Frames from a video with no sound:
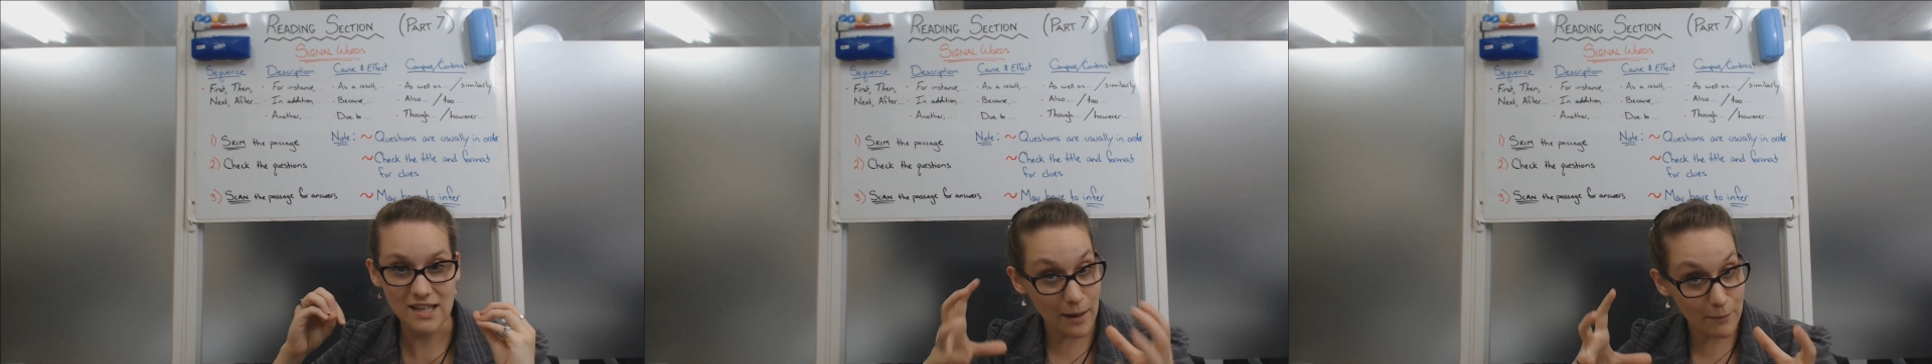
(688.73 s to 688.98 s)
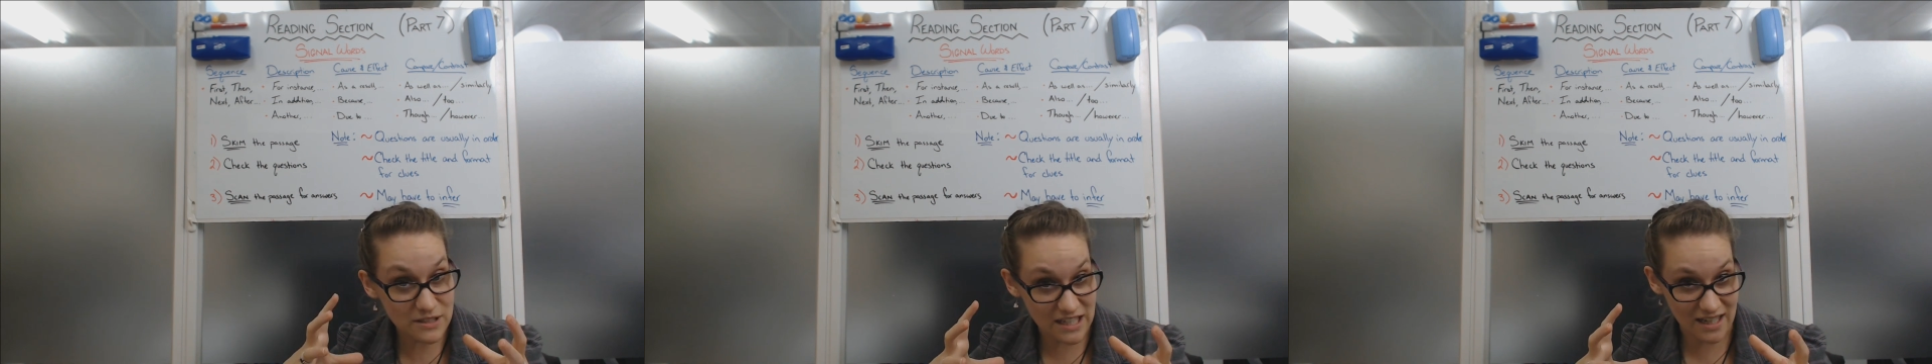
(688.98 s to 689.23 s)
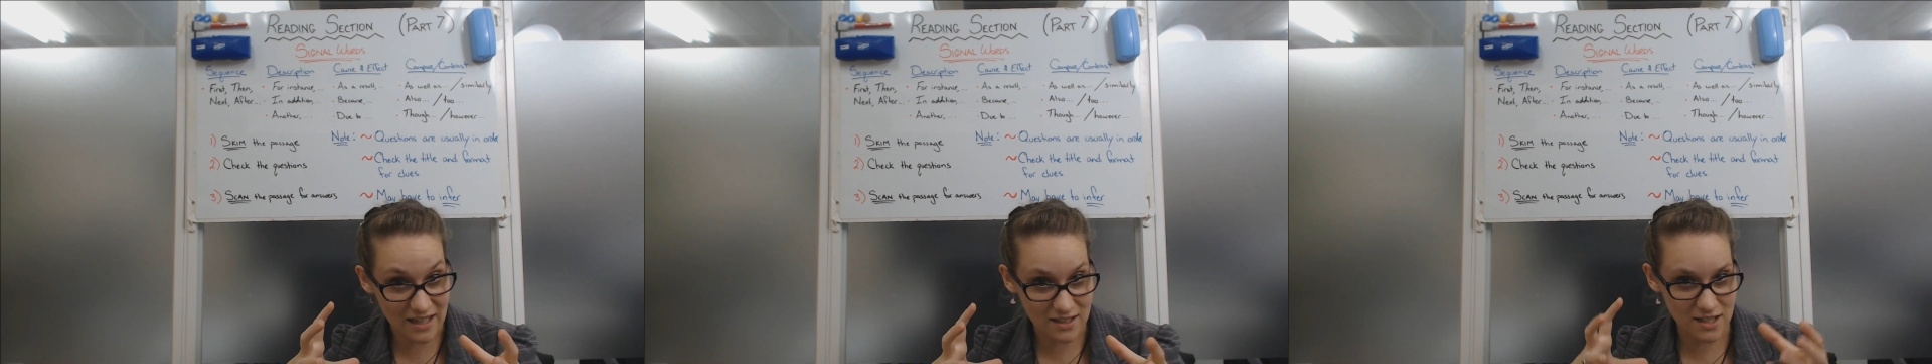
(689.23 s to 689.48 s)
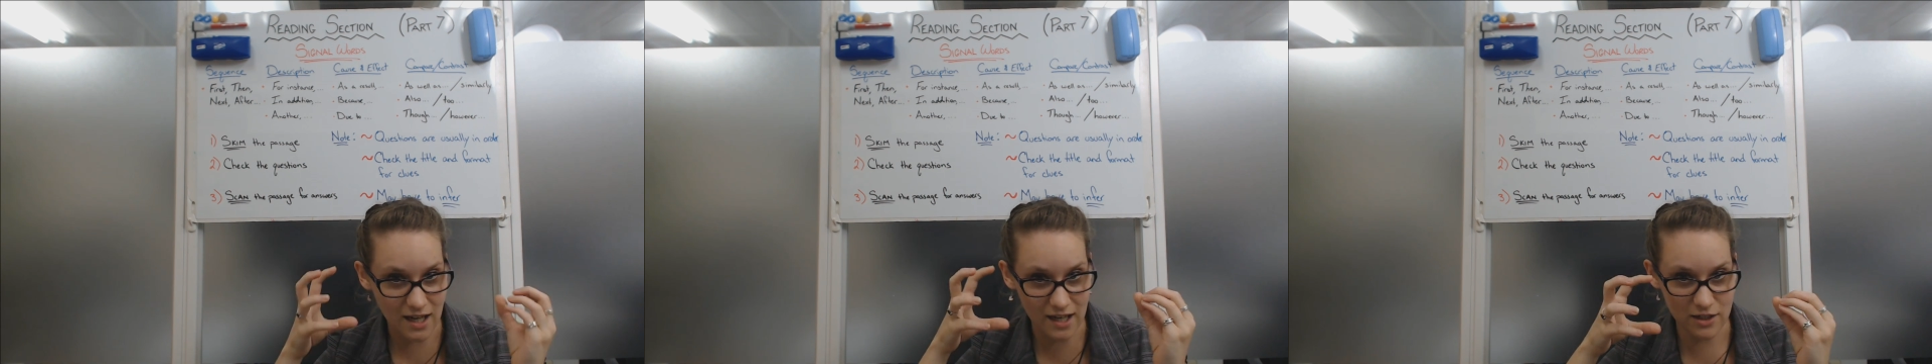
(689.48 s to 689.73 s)
tempting
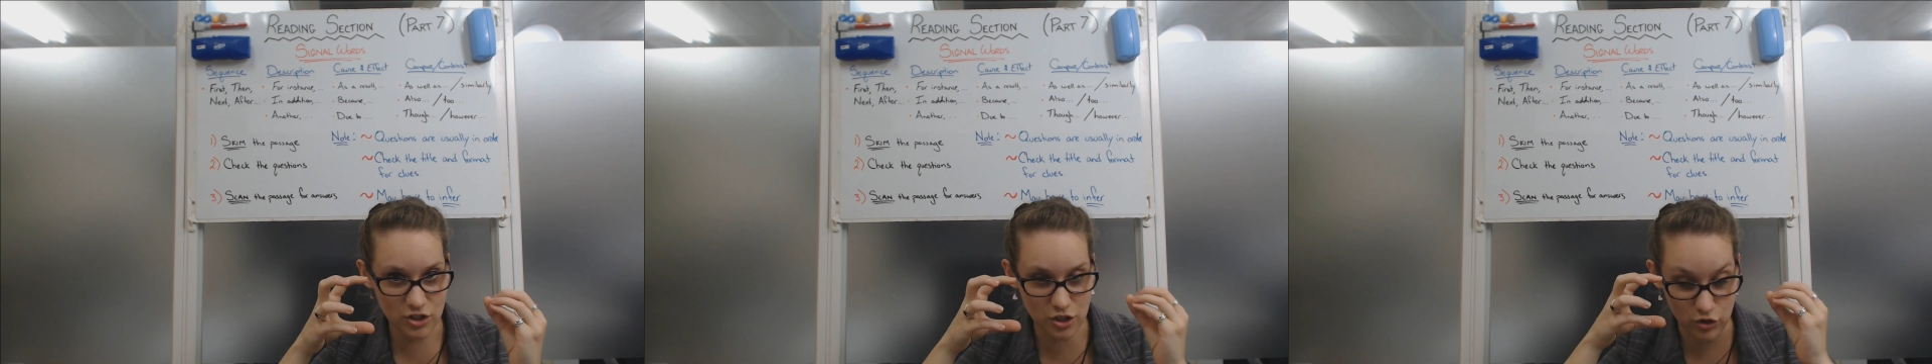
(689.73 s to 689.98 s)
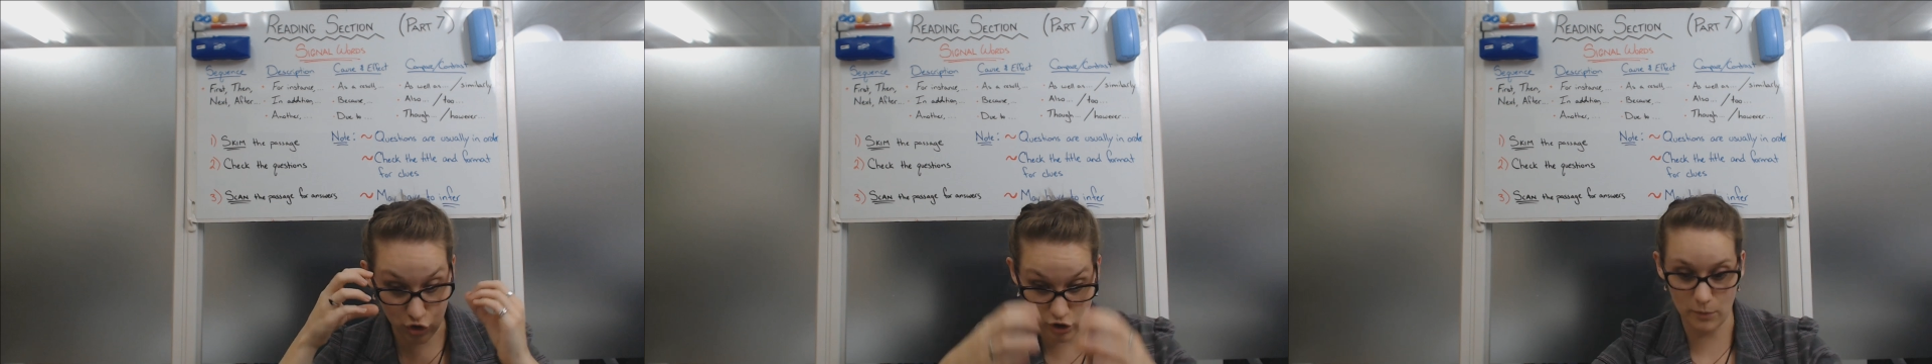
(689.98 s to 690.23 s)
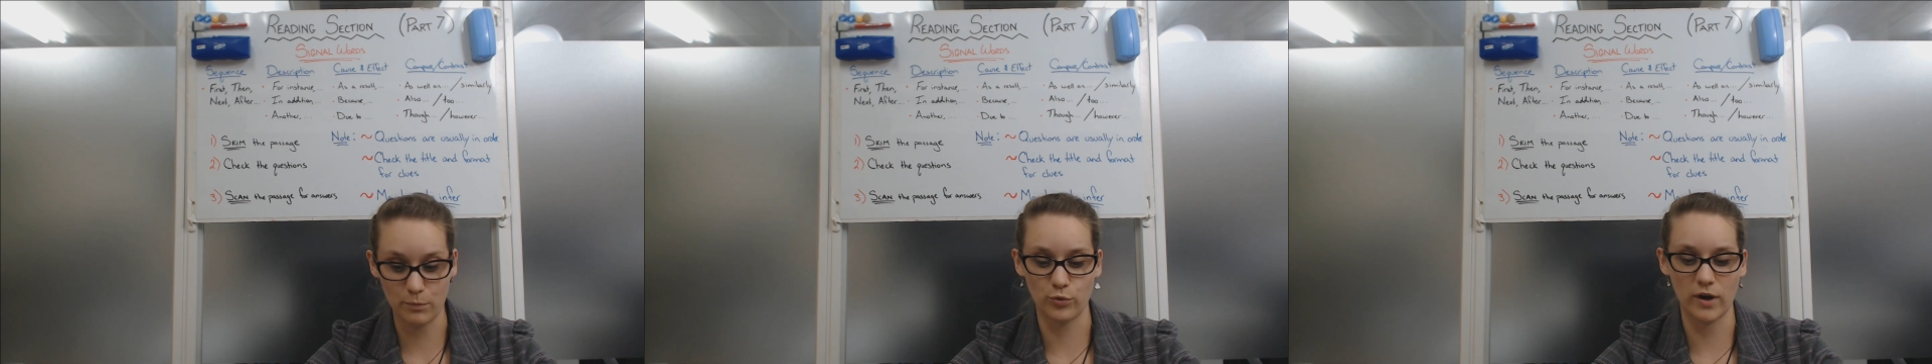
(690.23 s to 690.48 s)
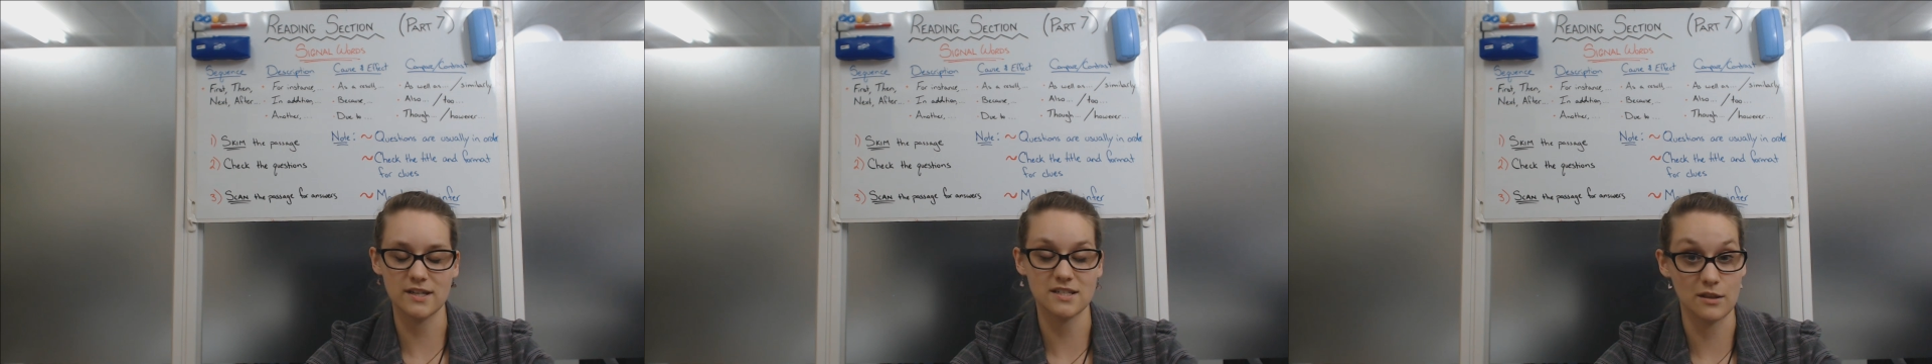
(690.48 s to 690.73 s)
to kind of just jump
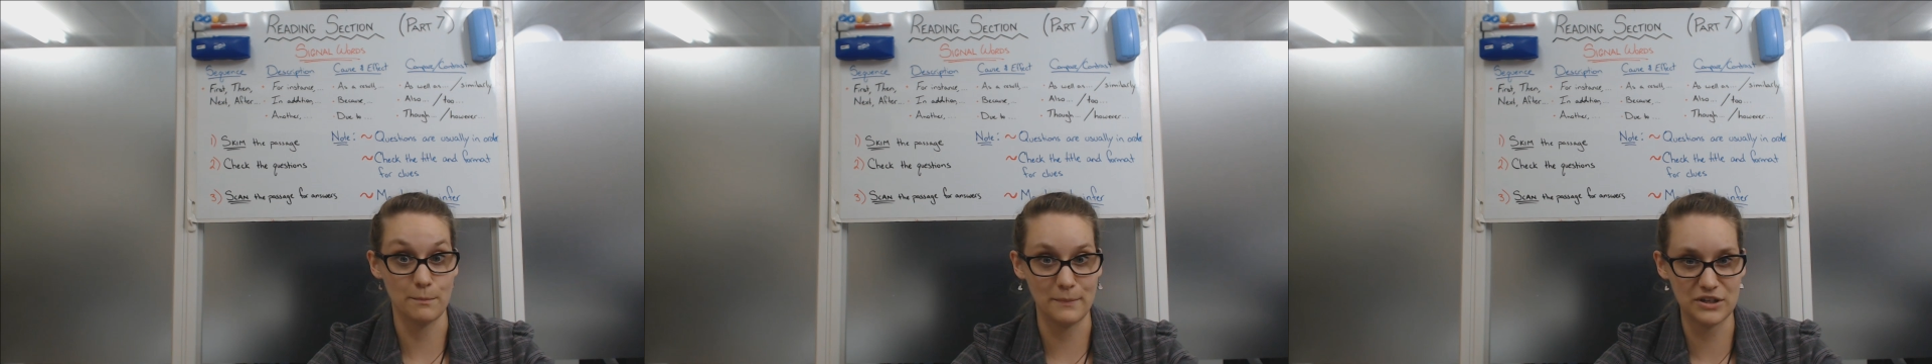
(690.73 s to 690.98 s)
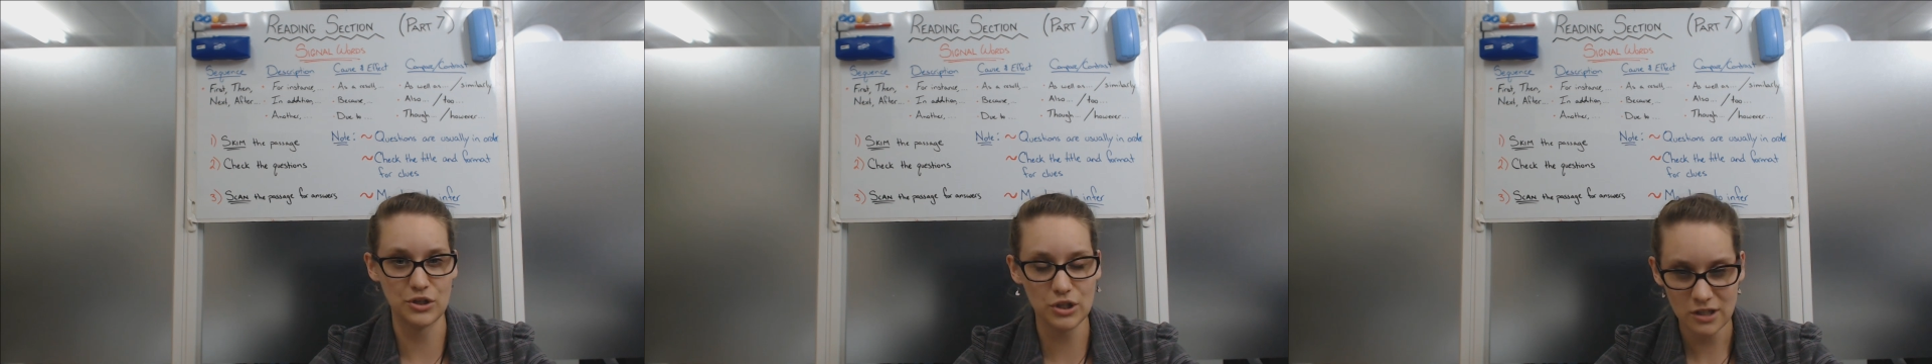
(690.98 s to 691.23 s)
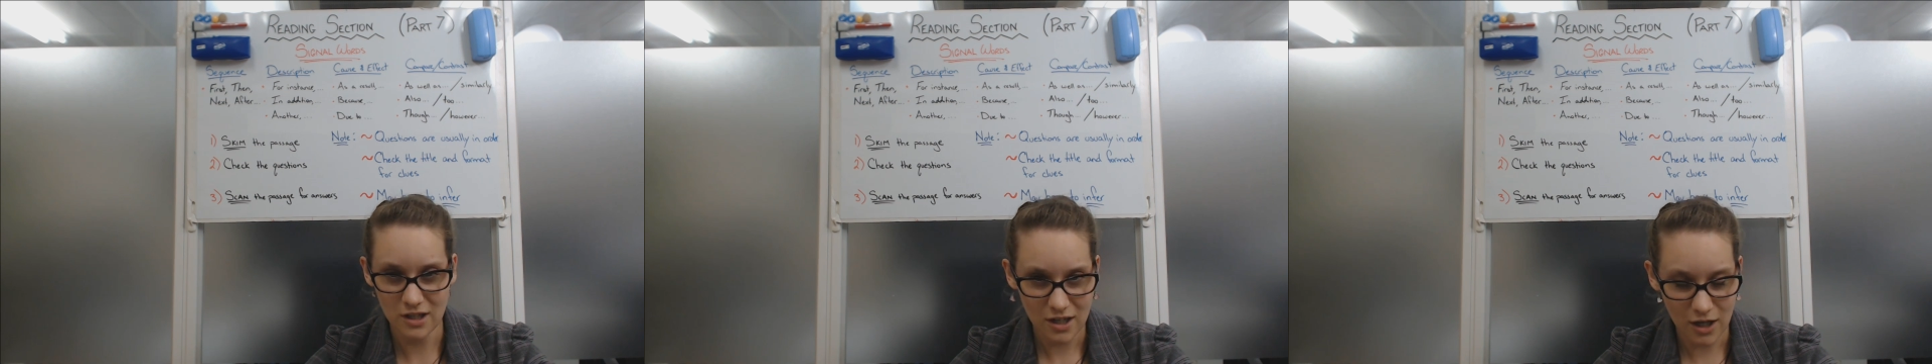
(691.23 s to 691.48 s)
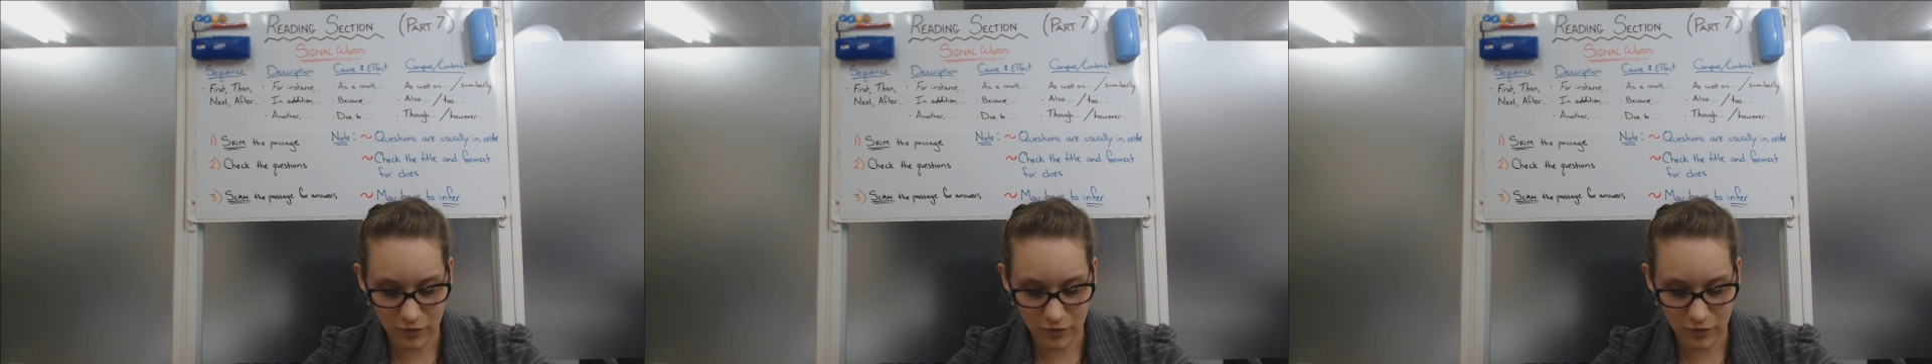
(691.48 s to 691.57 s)
right to the middle